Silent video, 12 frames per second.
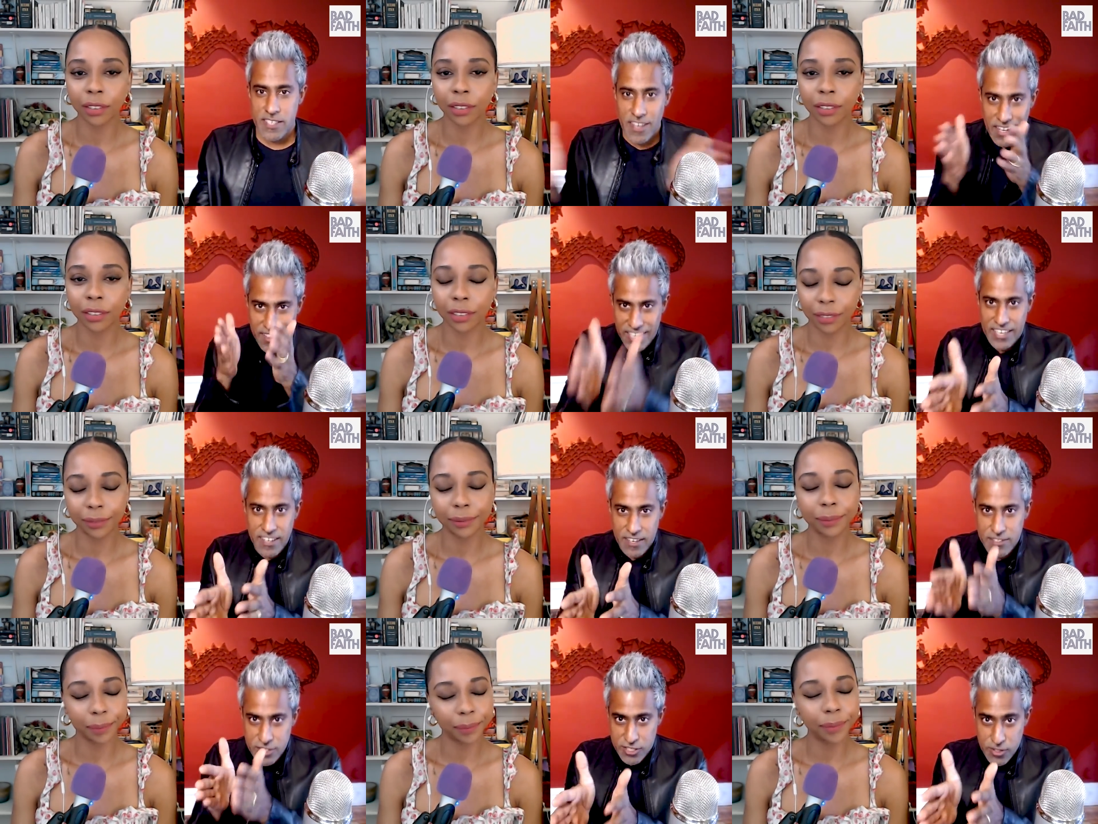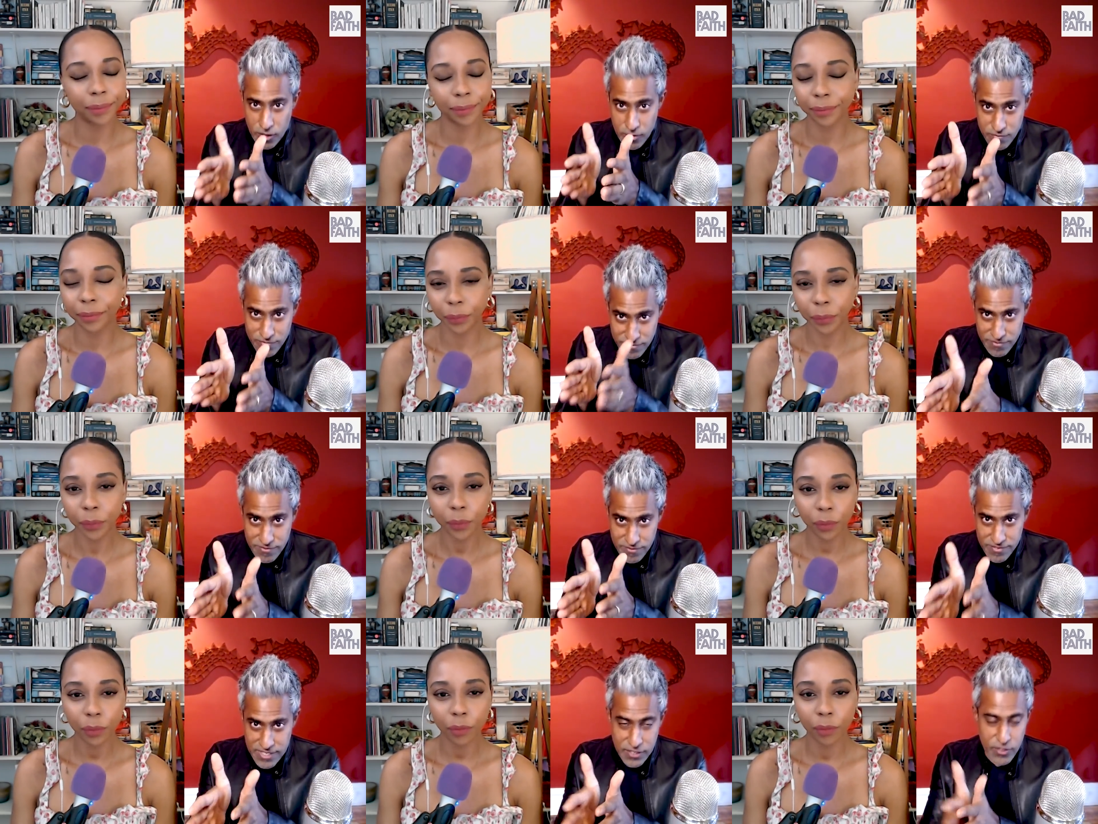Speaker 1: You're not like just a
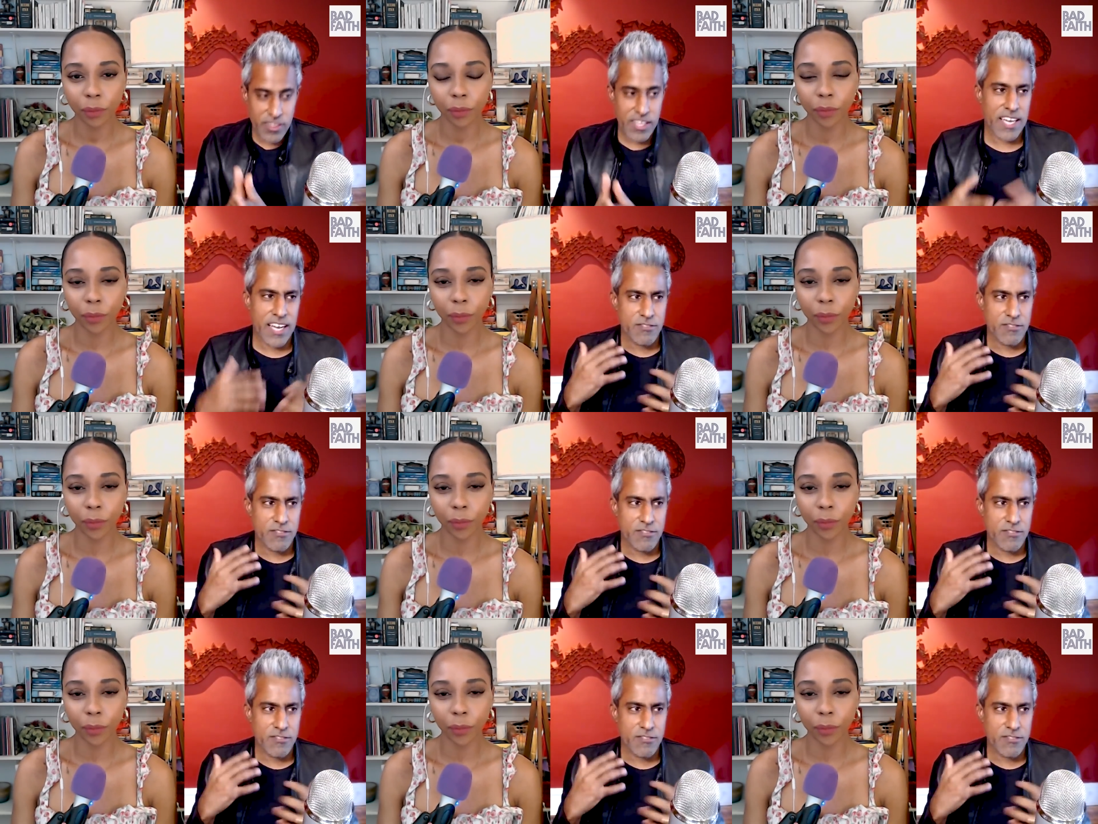single thing.